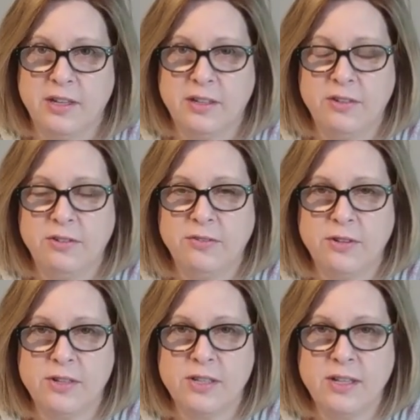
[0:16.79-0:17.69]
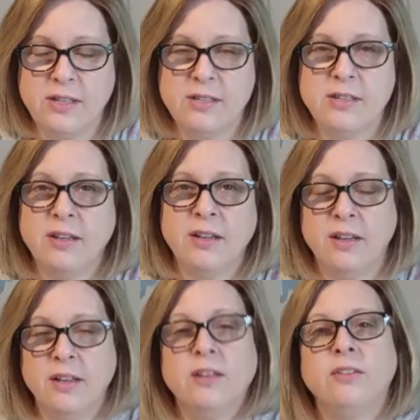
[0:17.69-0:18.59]
Universalists.
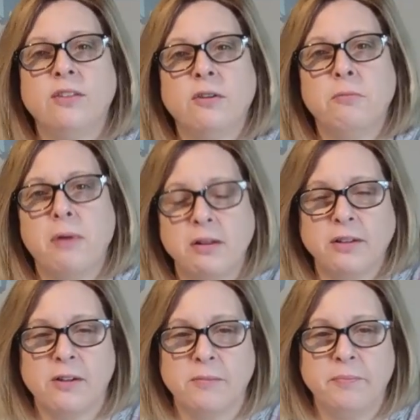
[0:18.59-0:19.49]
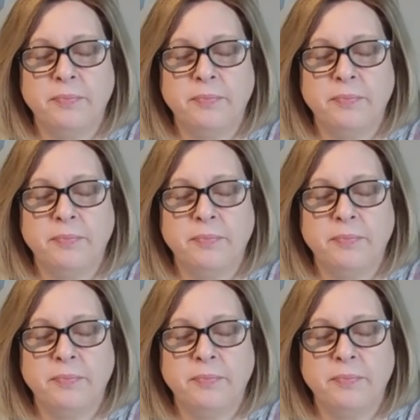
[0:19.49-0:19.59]
So welcome.